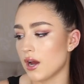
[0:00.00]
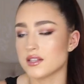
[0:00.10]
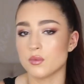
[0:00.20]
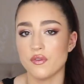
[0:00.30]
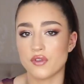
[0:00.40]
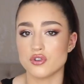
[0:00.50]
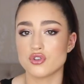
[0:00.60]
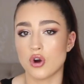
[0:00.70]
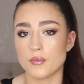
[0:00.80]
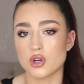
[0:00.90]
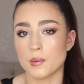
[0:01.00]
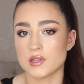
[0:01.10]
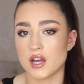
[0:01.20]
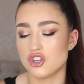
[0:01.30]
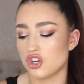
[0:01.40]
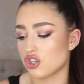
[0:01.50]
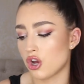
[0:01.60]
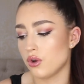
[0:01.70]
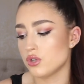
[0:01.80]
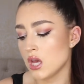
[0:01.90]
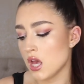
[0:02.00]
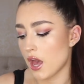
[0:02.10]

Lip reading: nice with those crop tops that I just showed.